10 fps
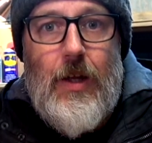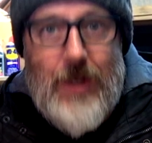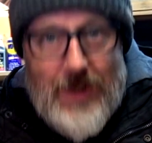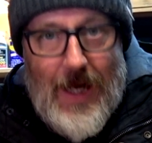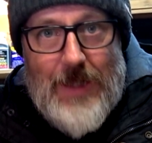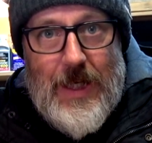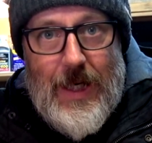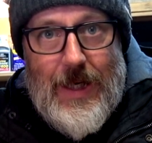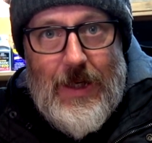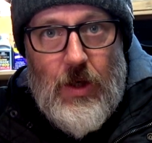The days are going
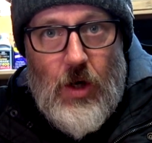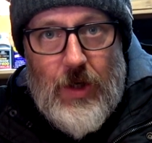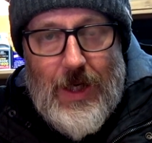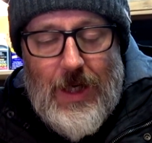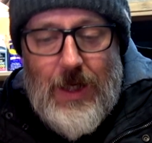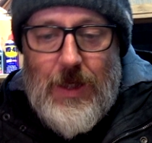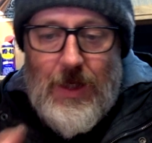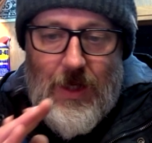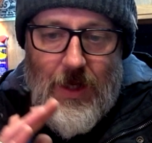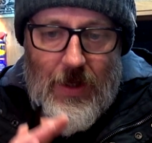to get longer.
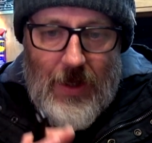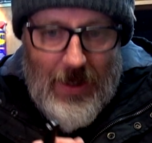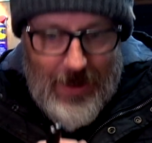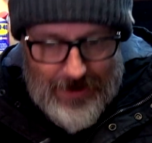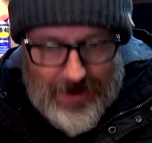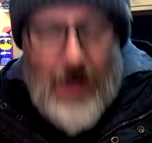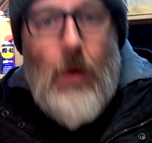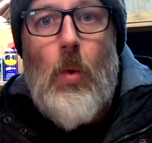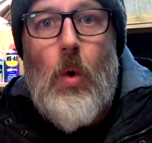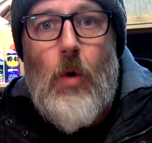It's going to
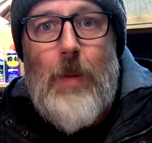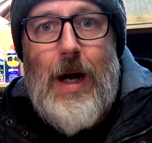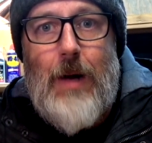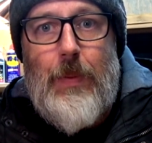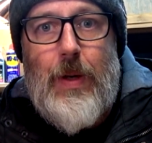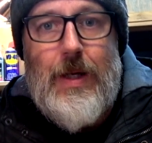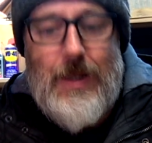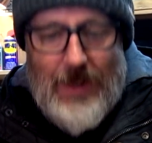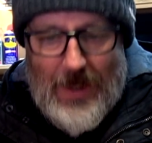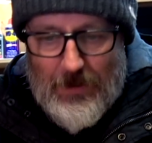warm up.
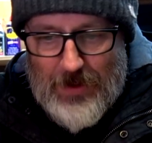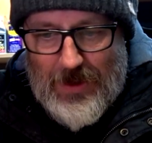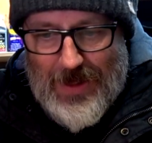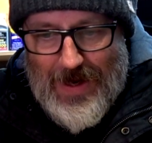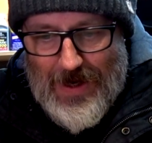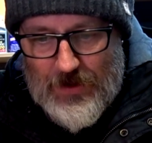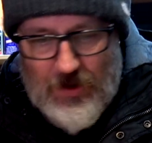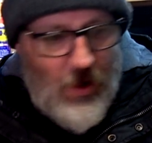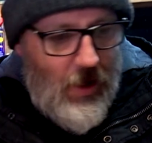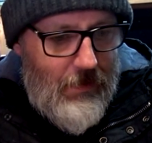You're going to be
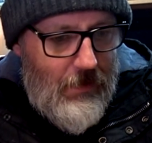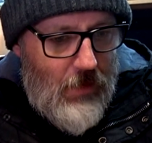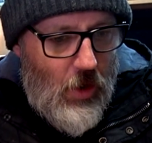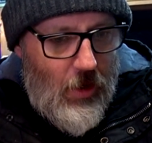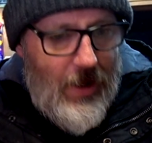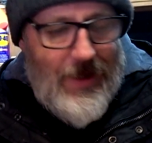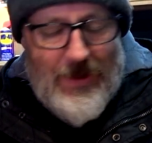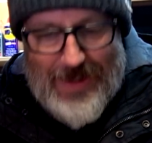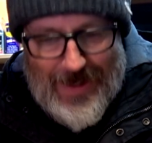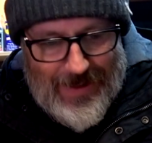outside more, and
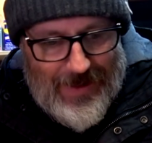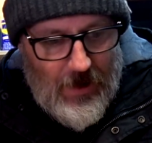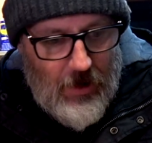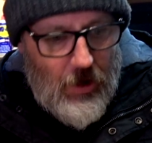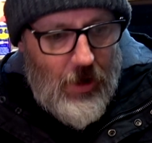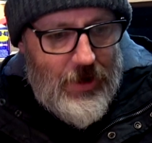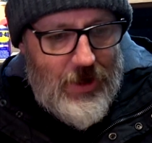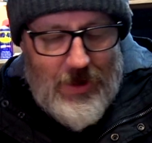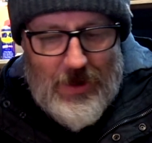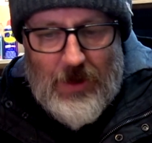you're going to get a lot of
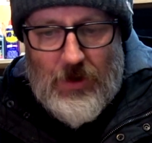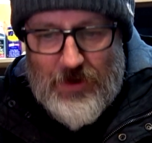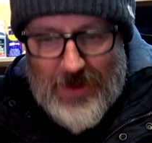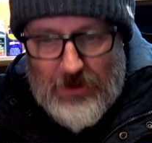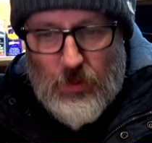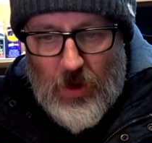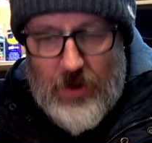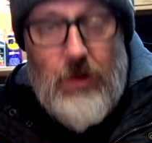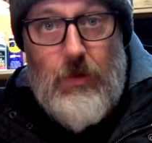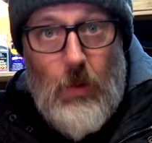shit done, because that's
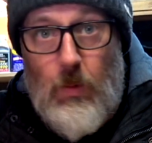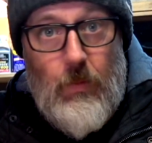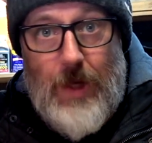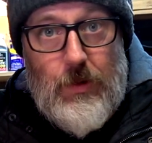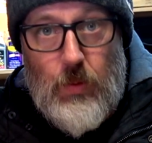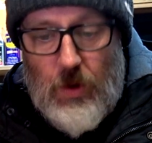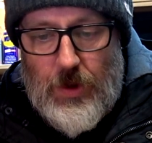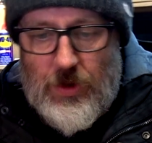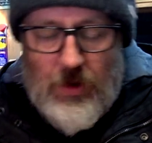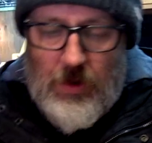what I
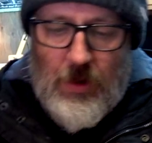do.